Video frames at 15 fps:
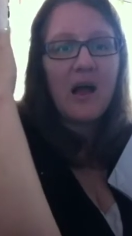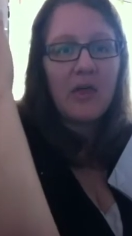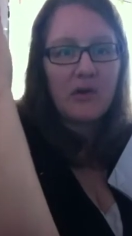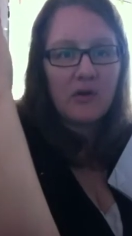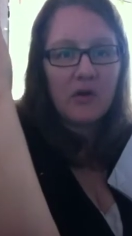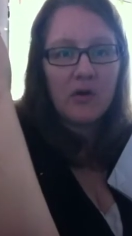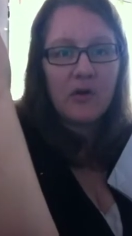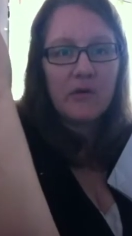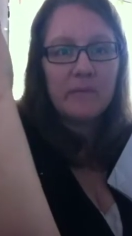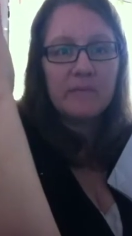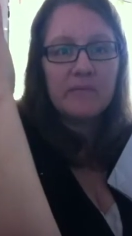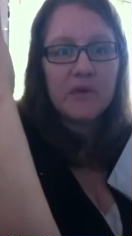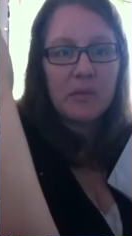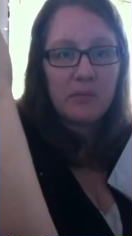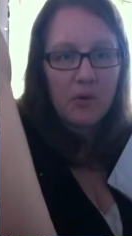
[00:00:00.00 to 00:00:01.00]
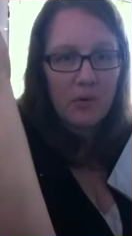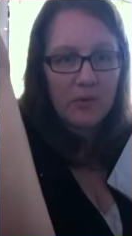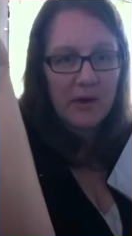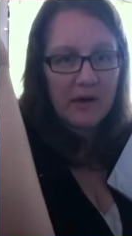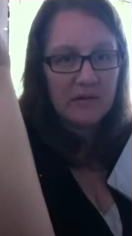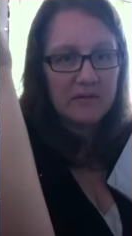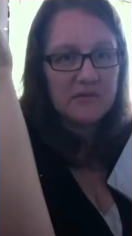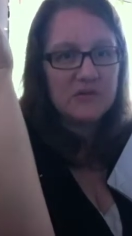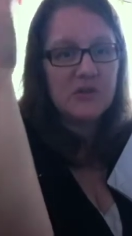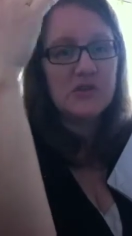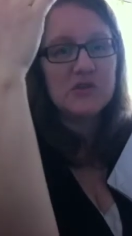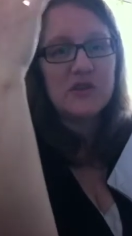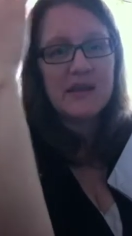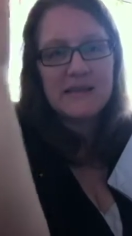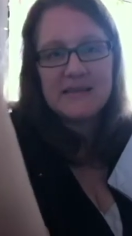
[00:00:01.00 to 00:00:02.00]
other pronoun. So
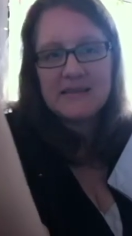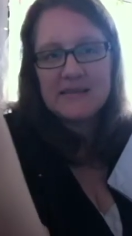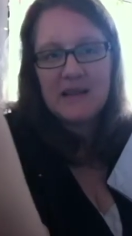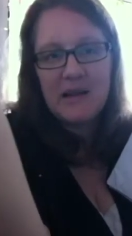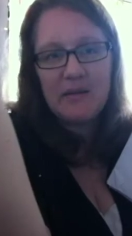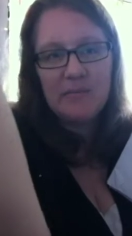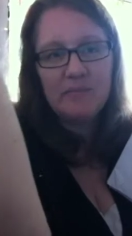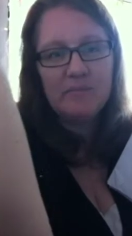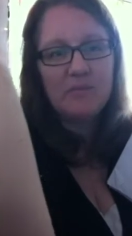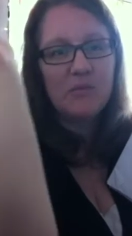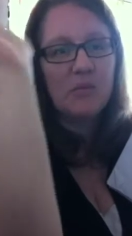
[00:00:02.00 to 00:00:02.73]
usually at this time,